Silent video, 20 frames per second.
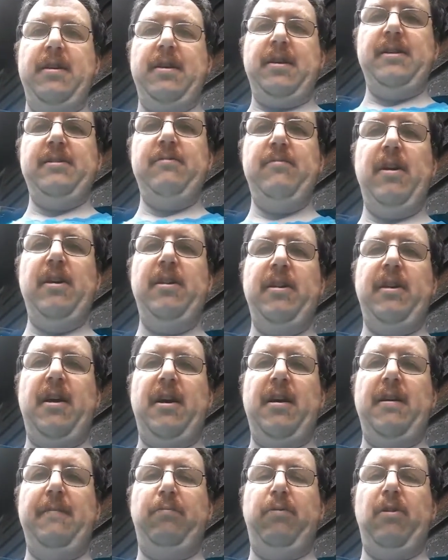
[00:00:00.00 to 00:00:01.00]
That's right, the
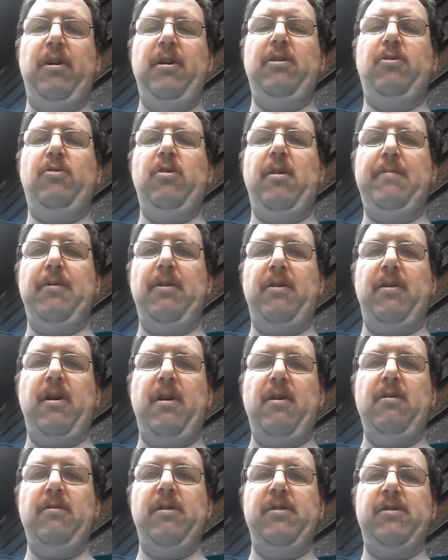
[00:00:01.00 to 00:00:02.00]
guy who played Incredible
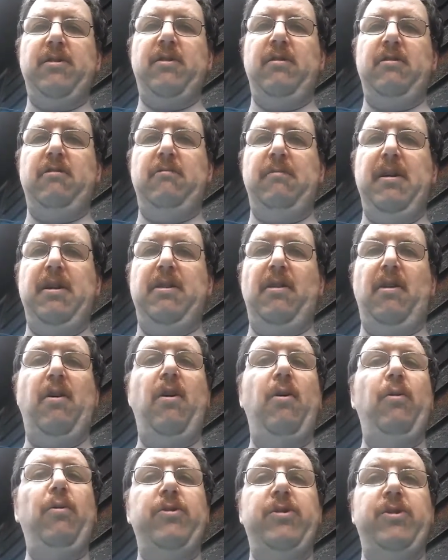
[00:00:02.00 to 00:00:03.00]
Hulk is going to be the
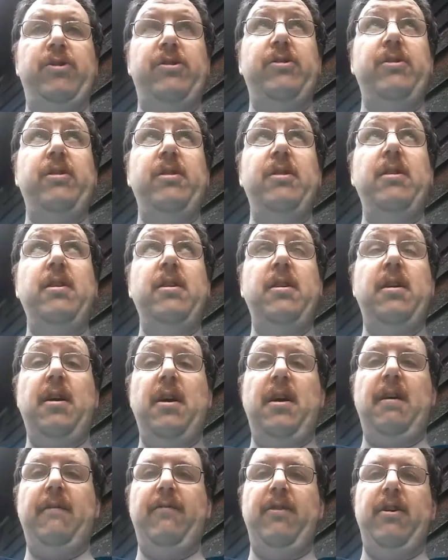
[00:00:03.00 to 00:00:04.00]
host
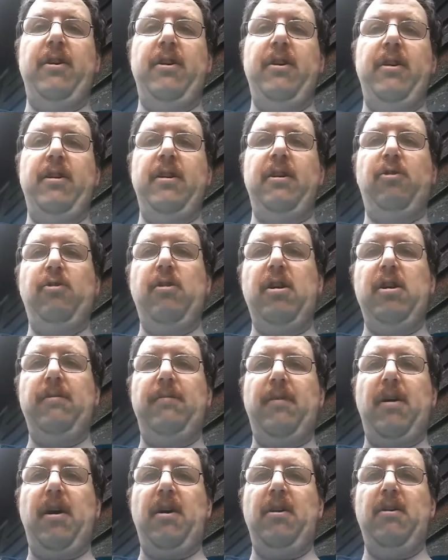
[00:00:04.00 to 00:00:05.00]
of the
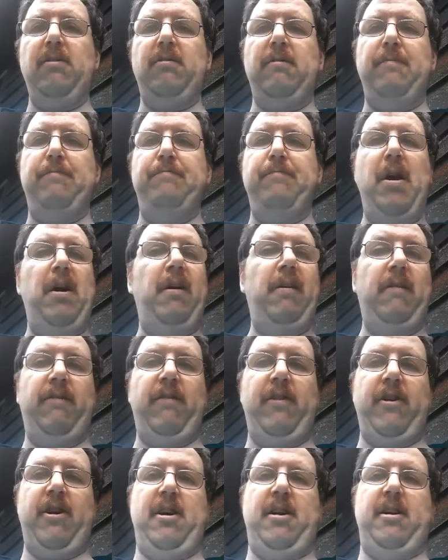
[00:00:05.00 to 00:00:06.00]
Incredible Hulk
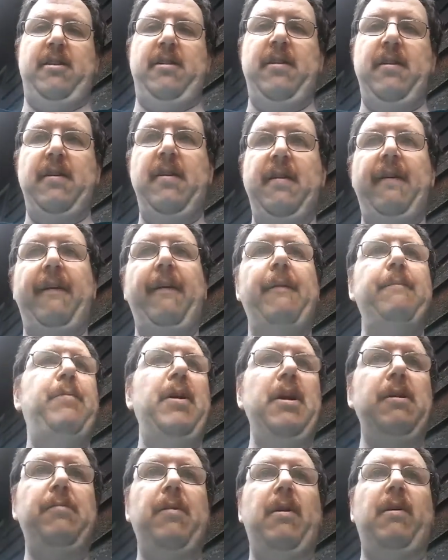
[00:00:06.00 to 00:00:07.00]
Marathon
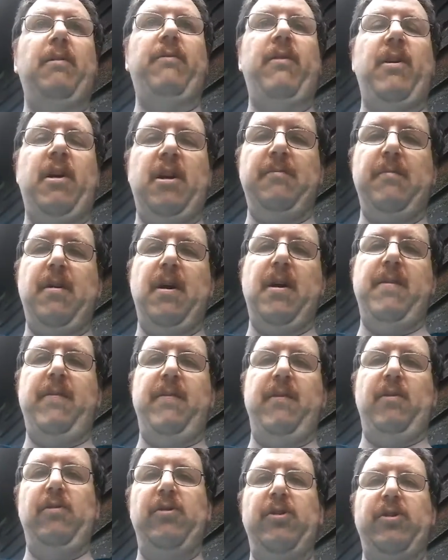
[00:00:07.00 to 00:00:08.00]
big marathon in my
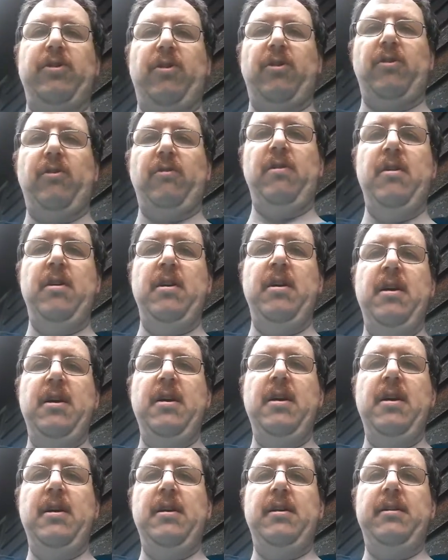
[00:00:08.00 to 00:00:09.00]
view. So
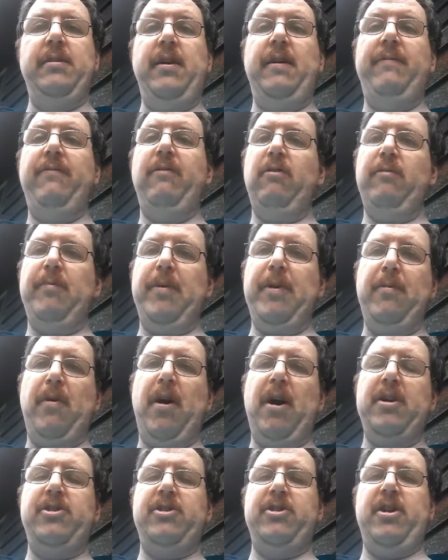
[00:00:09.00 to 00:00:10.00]
definitely will be
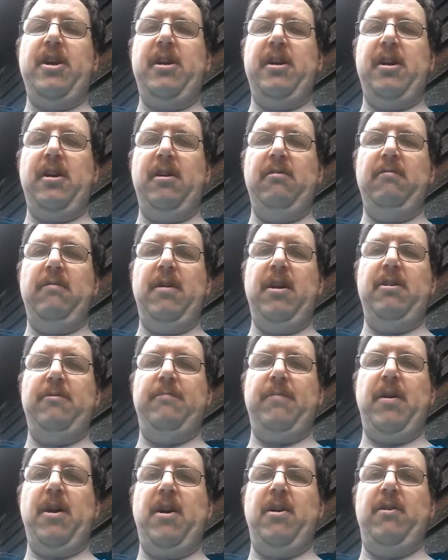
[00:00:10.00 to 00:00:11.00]
watching that El Rey
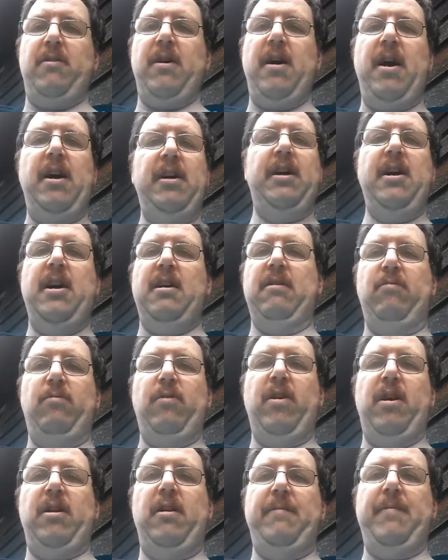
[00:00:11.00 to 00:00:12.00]
tomorrow. I can't
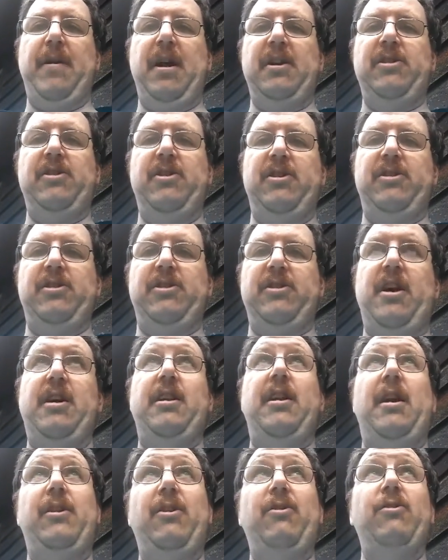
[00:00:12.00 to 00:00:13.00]
wait. I'm actually
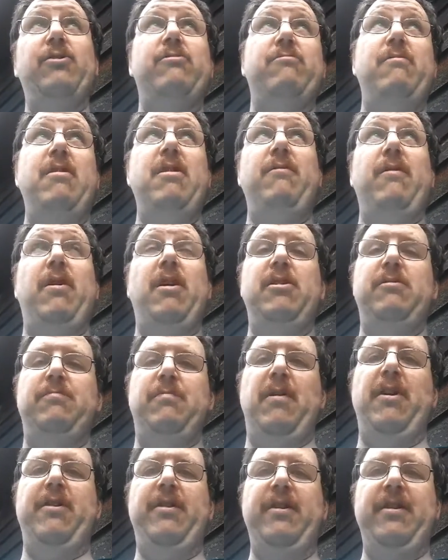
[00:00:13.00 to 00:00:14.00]
excited. I know it's reruns,
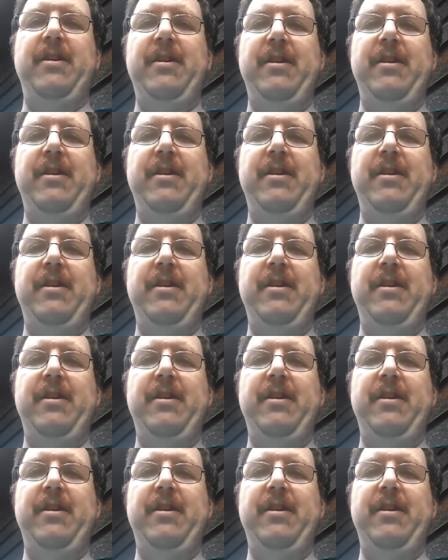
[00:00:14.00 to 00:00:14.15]
but